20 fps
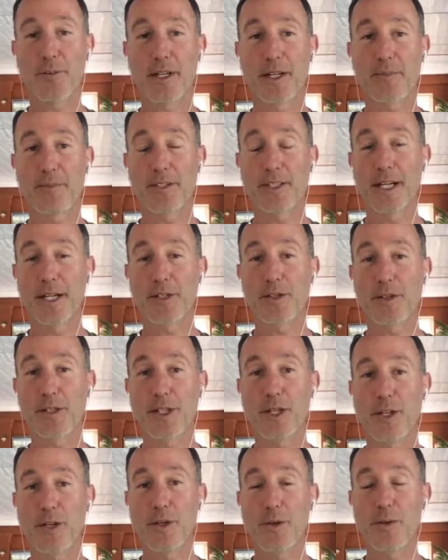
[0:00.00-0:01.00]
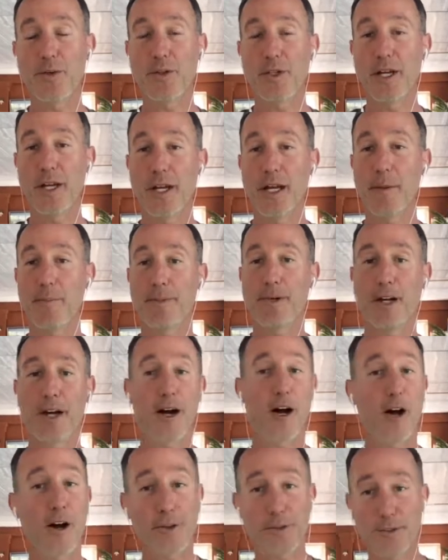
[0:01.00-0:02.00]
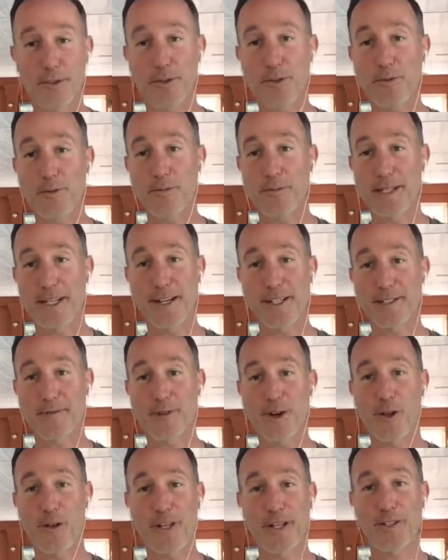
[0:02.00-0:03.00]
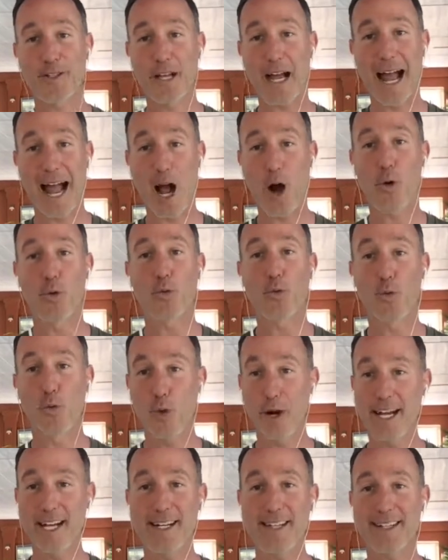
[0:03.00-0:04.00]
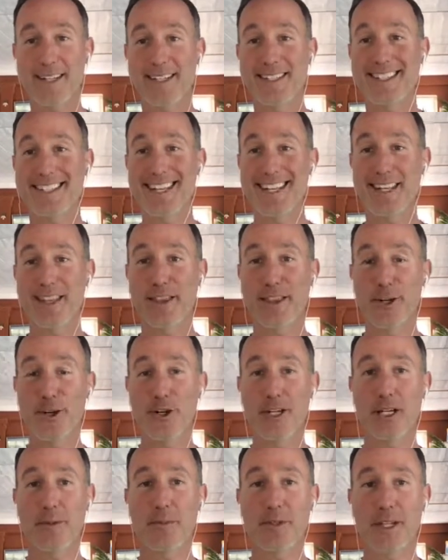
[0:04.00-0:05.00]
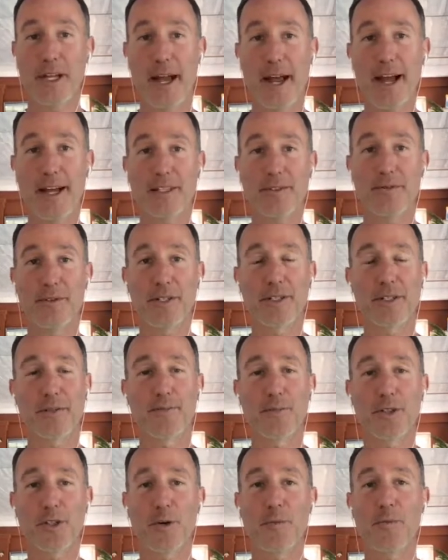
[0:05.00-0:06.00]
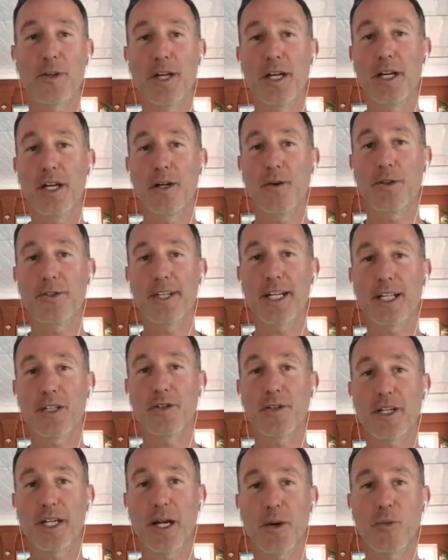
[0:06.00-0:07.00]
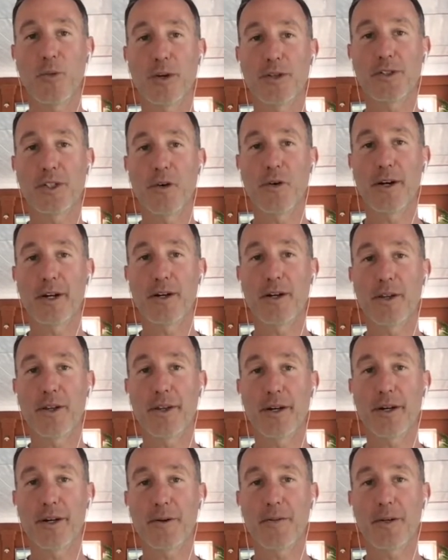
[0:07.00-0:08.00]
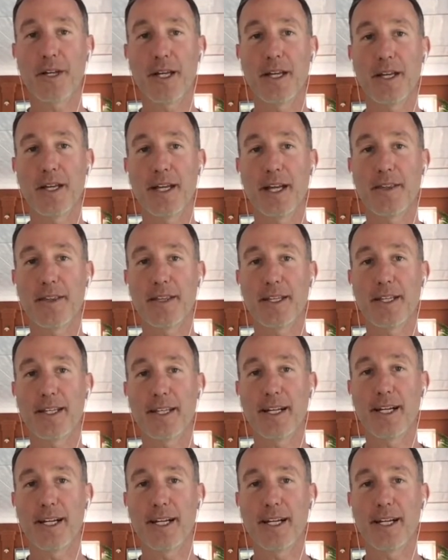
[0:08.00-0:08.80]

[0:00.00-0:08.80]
be potentially huge, but also because of all these outrageous Ethereum gas fees. So we'll take a look at what is going on there. And then